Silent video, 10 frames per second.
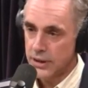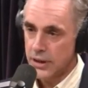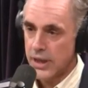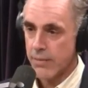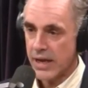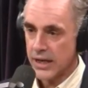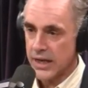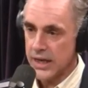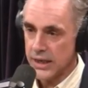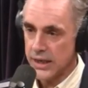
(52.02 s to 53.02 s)
They made it
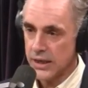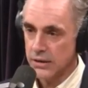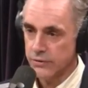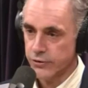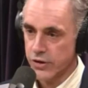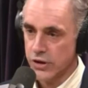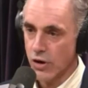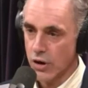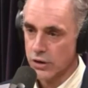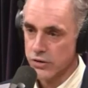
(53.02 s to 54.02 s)
illegal for the
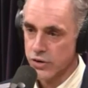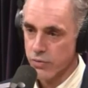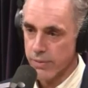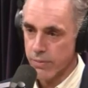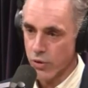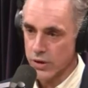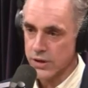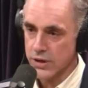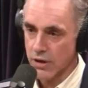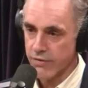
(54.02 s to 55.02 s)
doctors to report
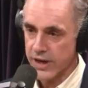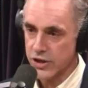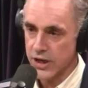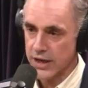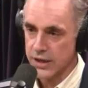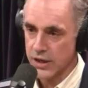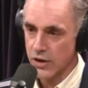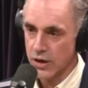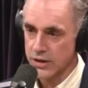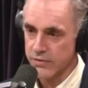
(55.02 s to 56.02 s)
starvation as the
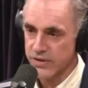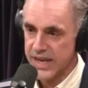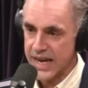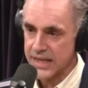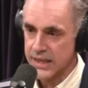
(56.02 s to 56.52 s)
cause of death.